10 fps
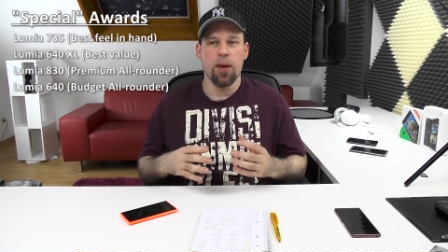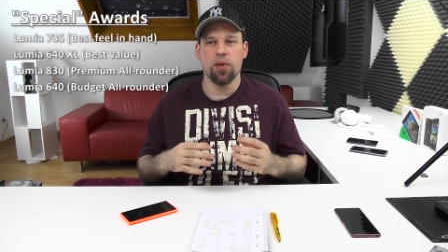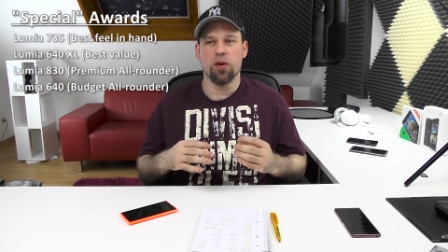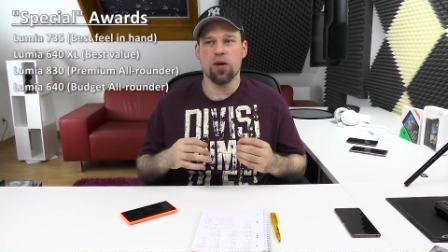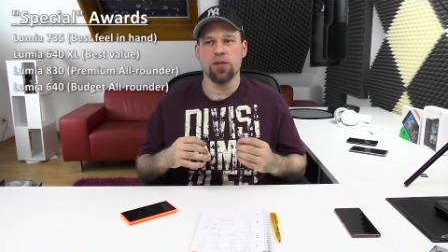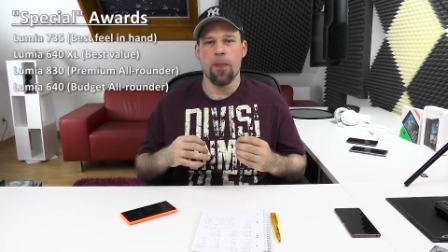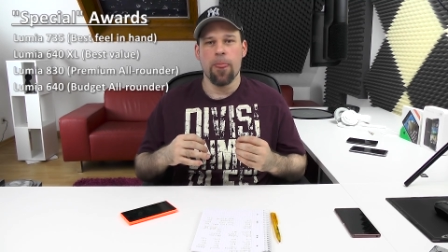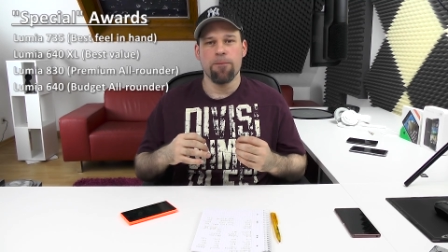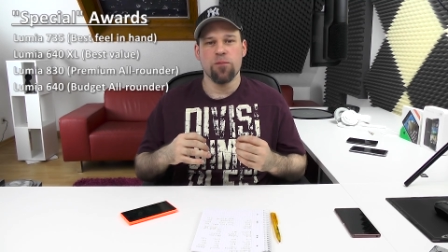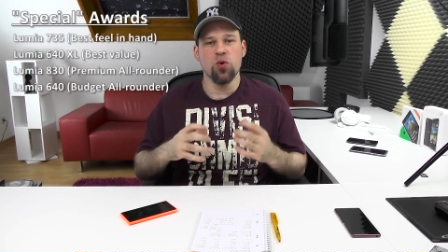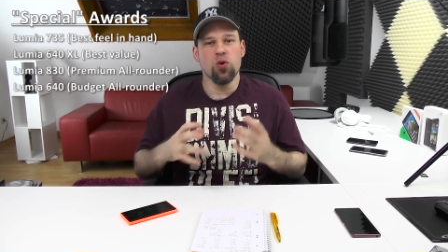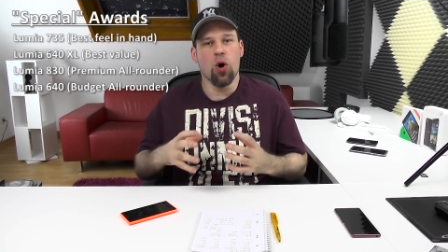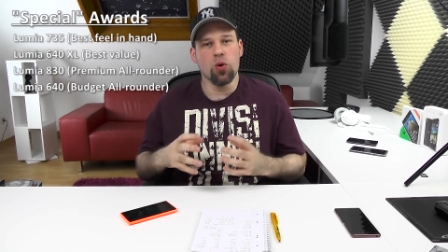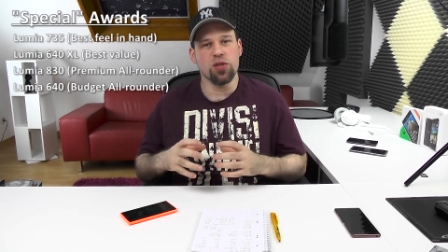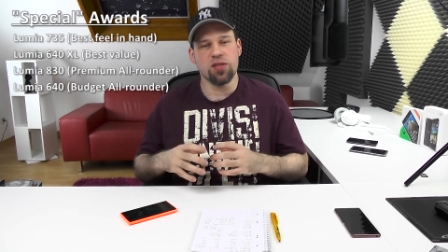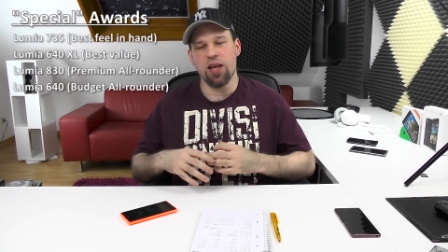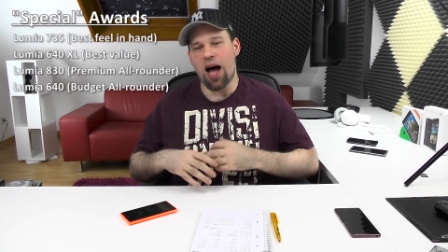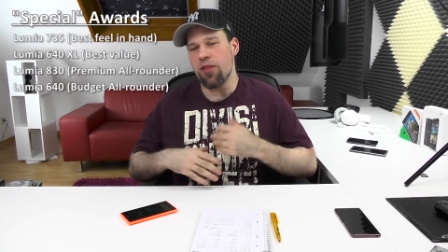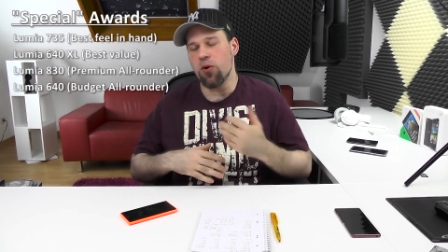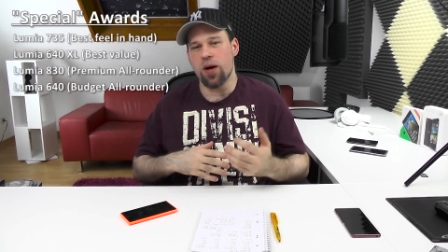because you notice the
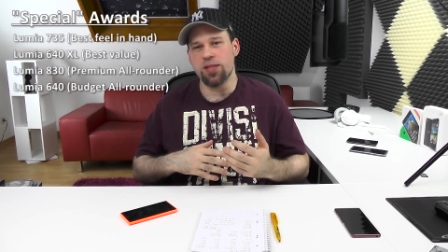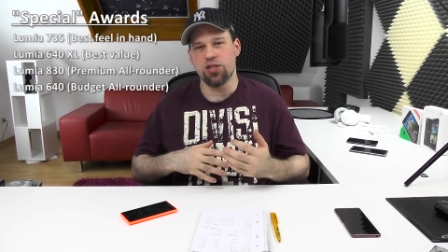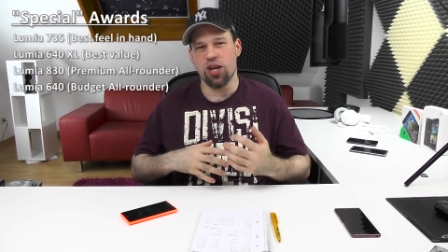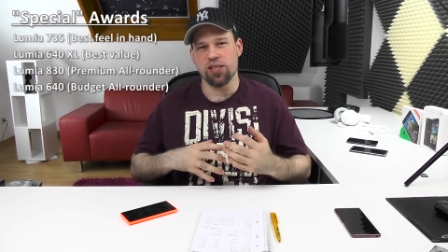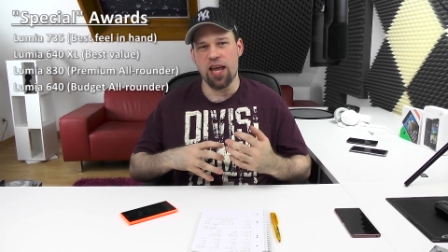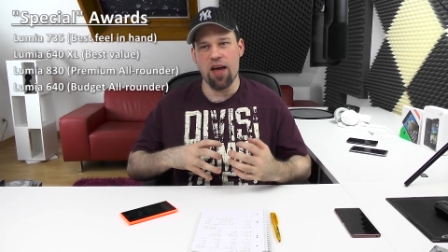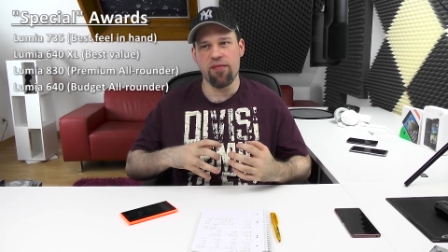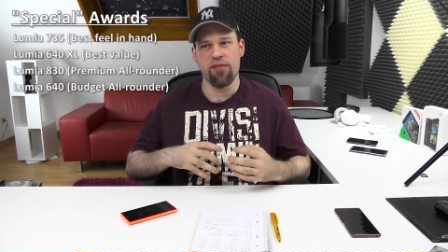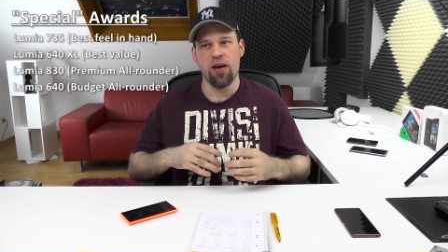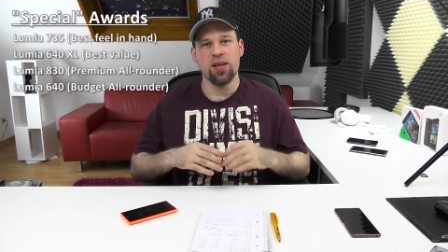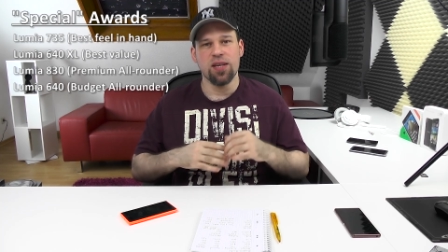other ones just have,